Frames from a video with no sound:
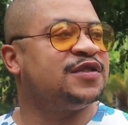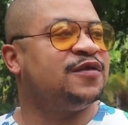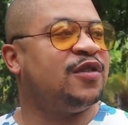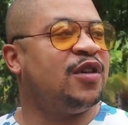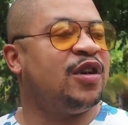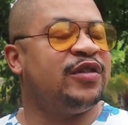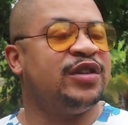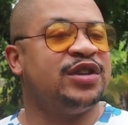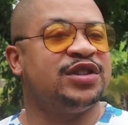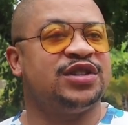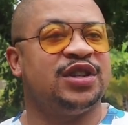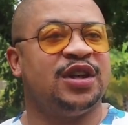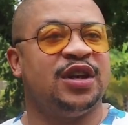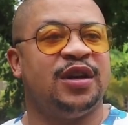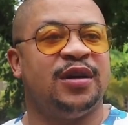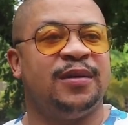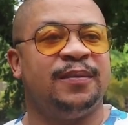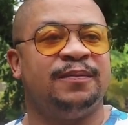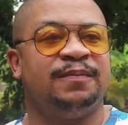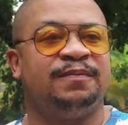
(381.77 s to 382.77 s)
as far as
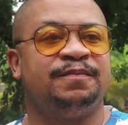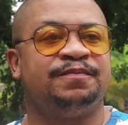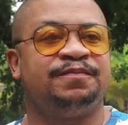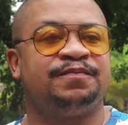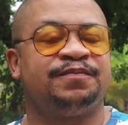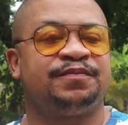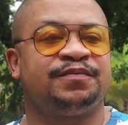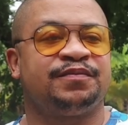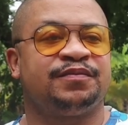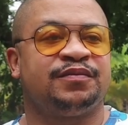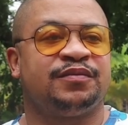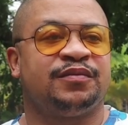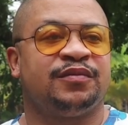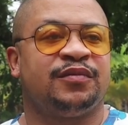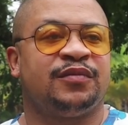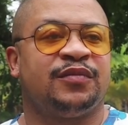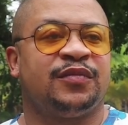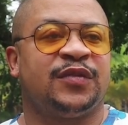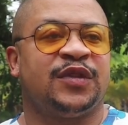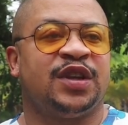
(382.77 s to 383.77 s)

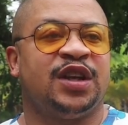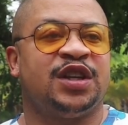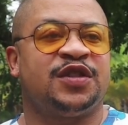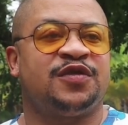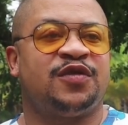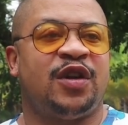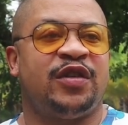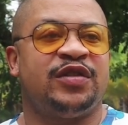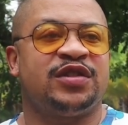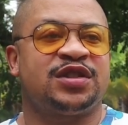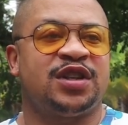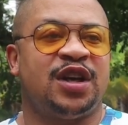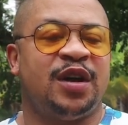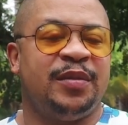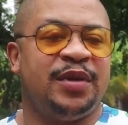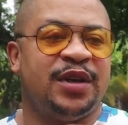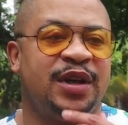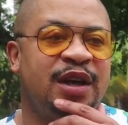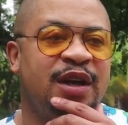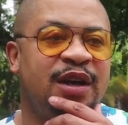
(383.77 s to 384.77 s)

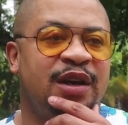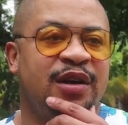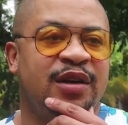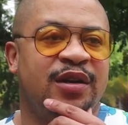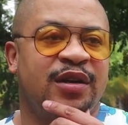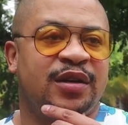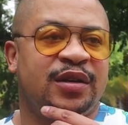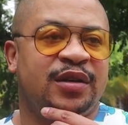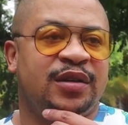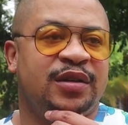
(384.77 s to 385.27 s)
coming here,